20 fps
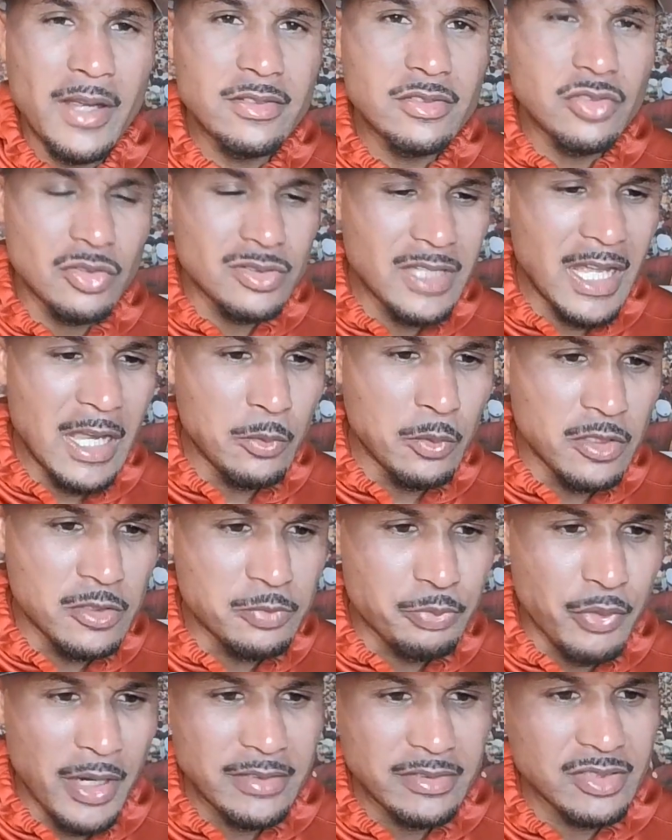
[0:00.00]
Right. So that
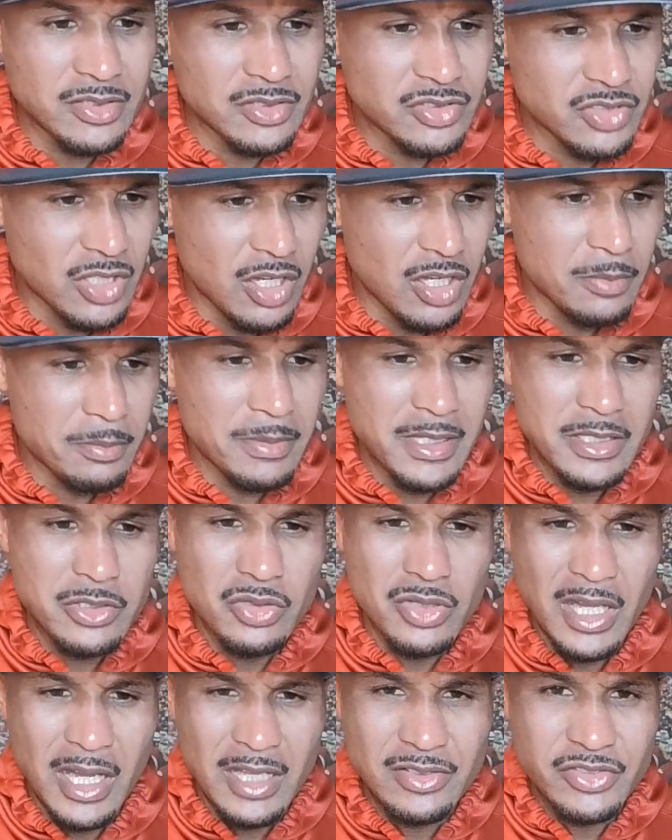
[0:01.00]
was Bryson Shaw, man.
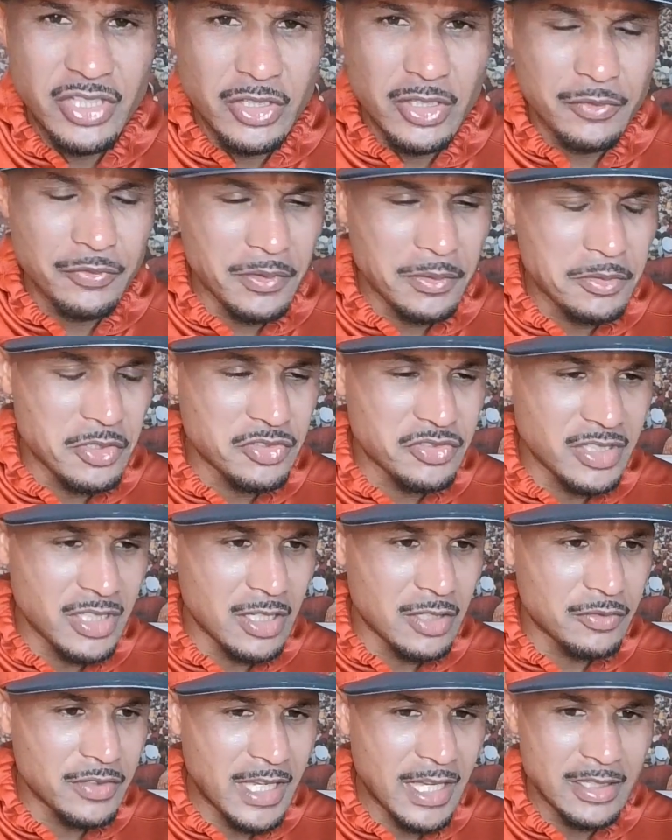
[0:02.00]
You guys hear it from
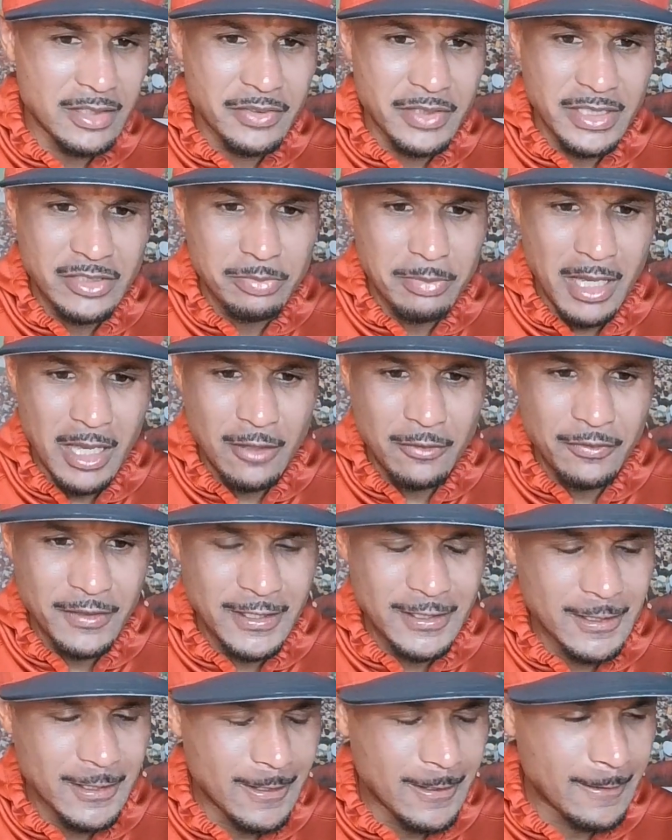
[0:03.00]
yourself out of his mouth.
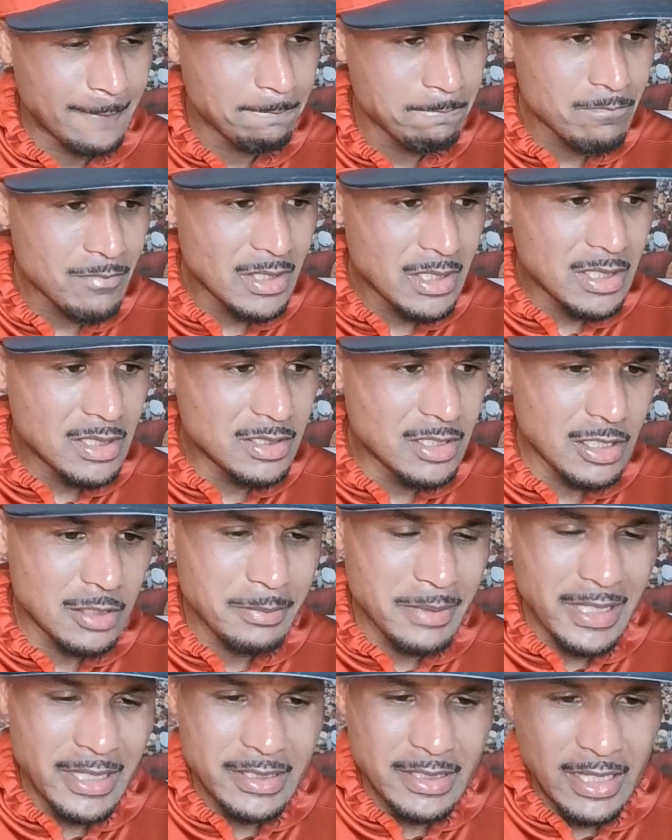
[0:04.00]
And uh,
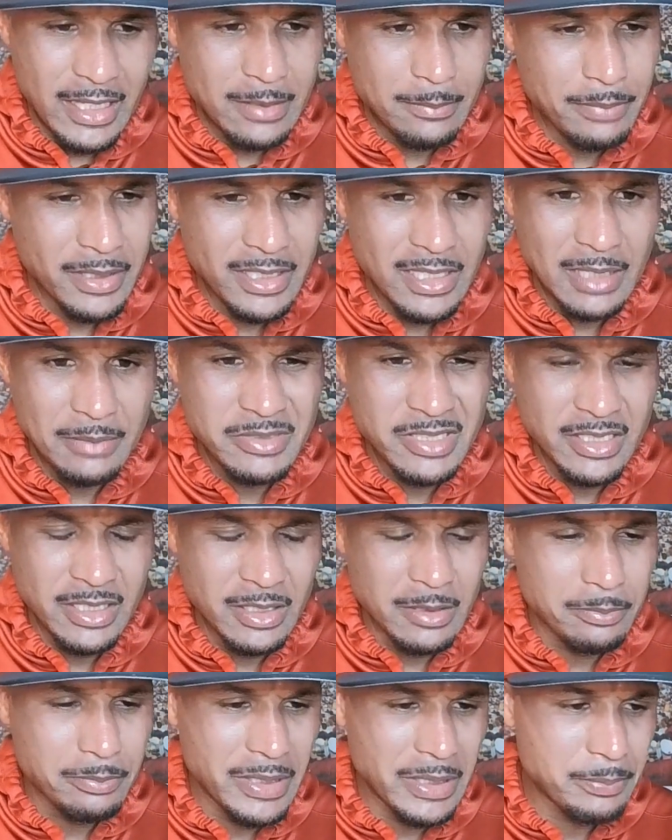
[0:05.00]
look, man, hey, big up to
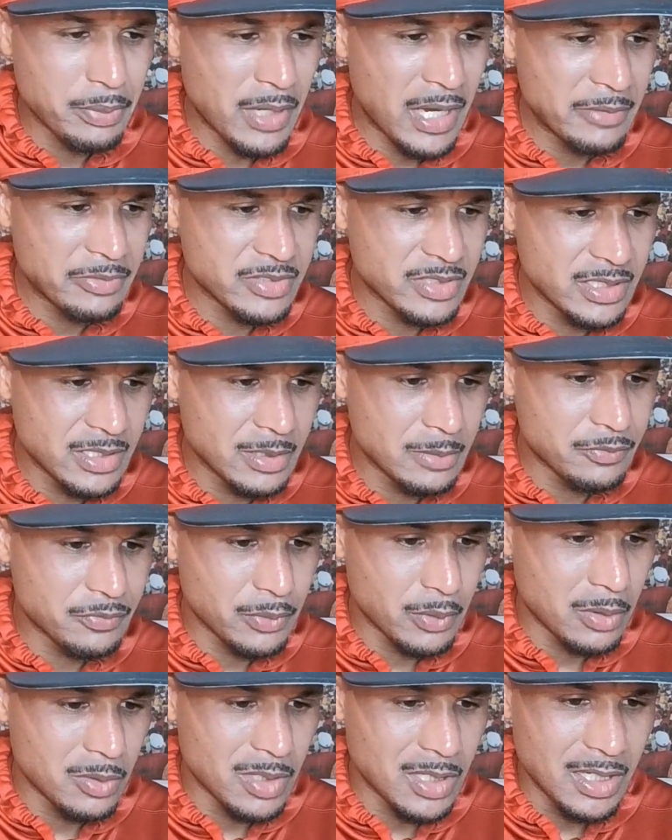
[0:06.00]
him. Big props to him
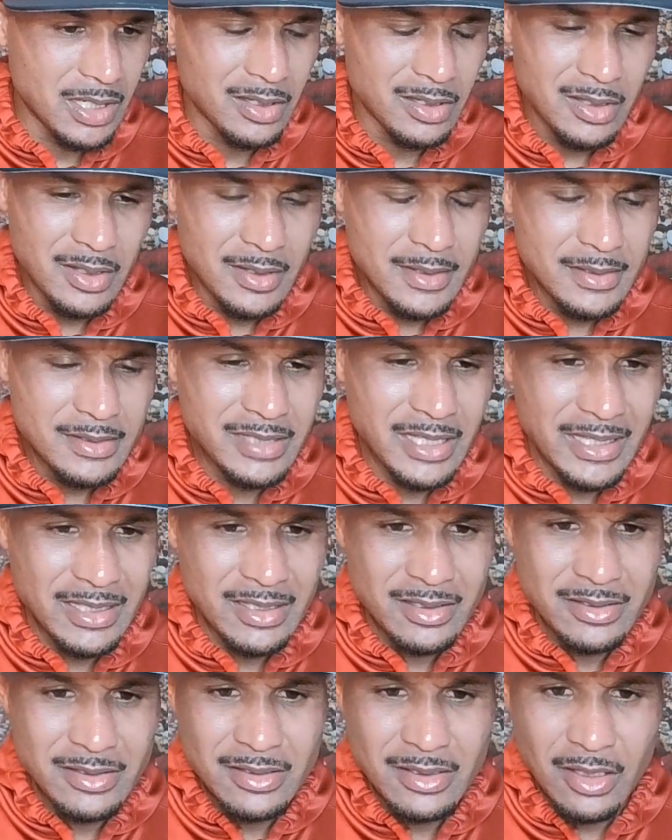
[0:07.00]
for uh,
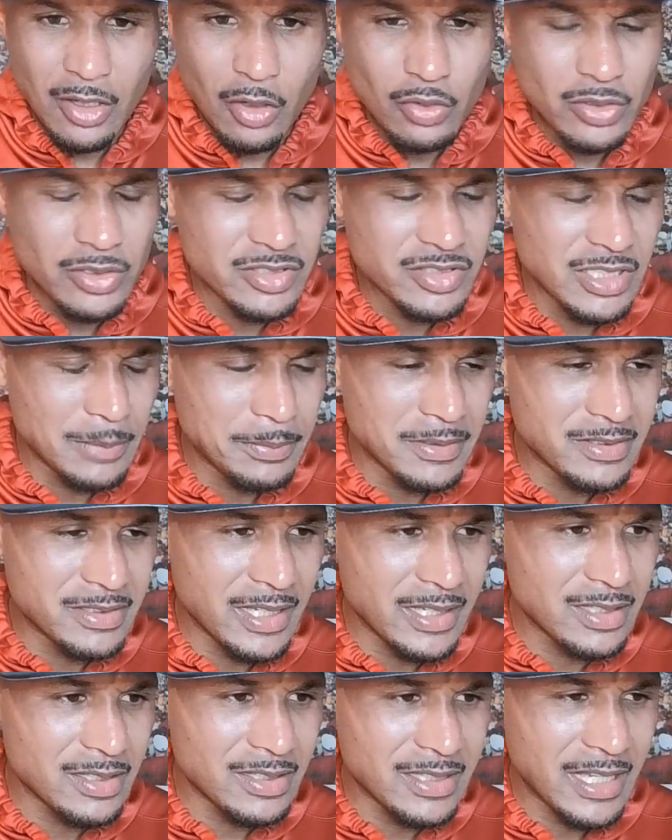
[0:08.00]
taking ownership and
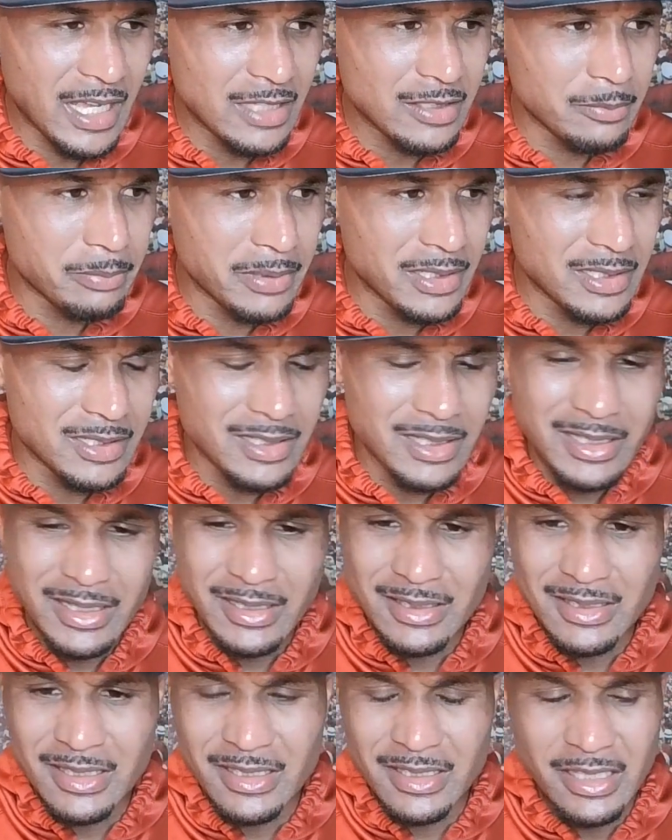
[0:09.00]
taking
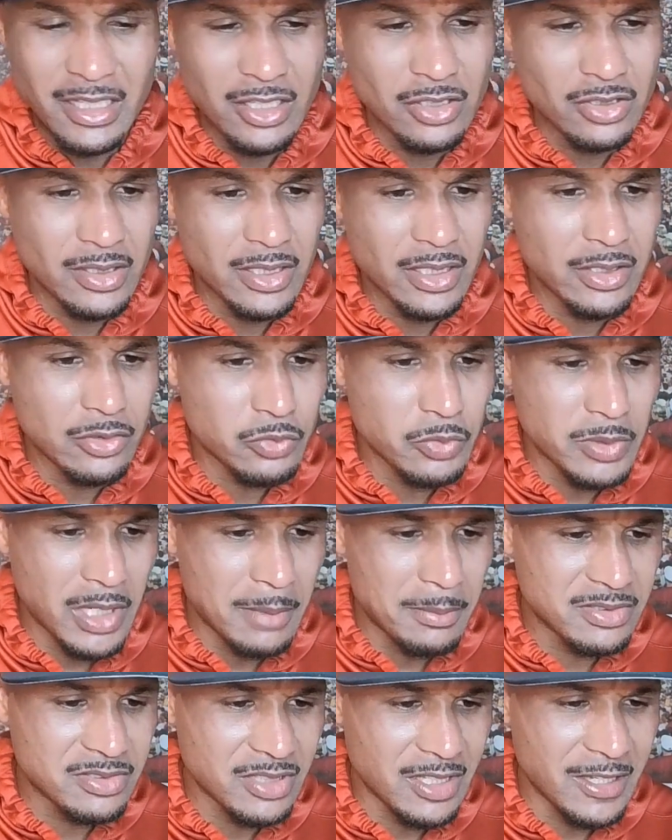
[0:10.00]
accountability. And look, here, here's
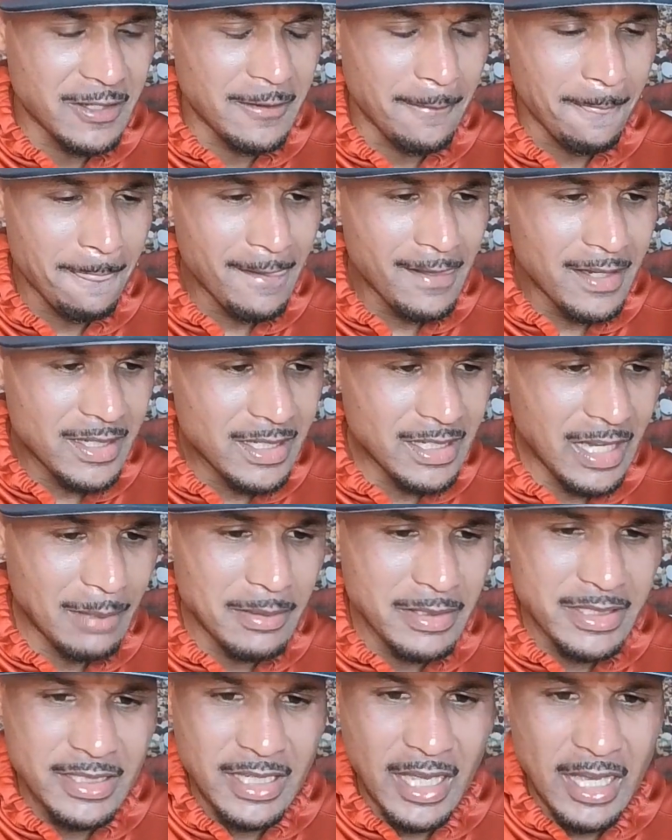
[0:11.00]
what I'm gonna say, and
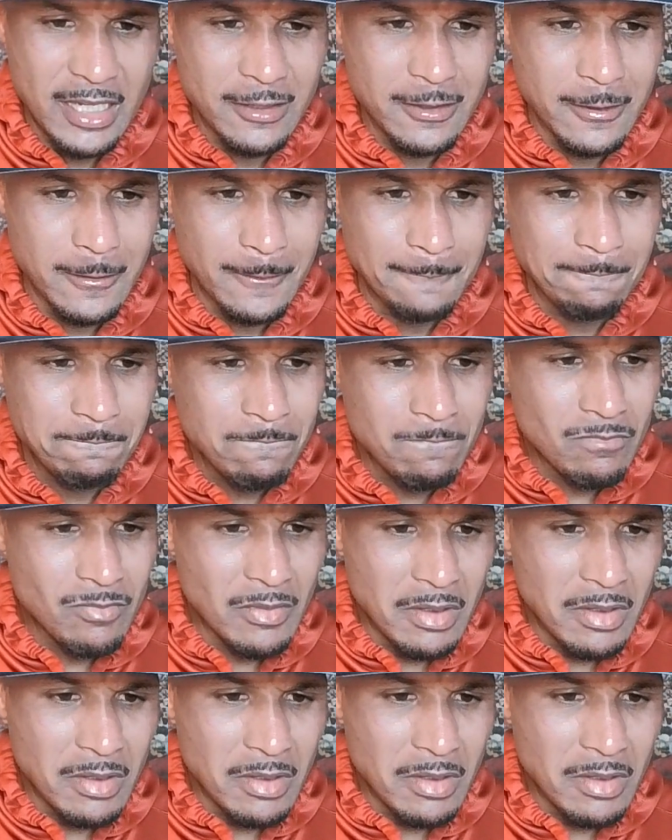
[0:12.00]
I'm gonna get out of here.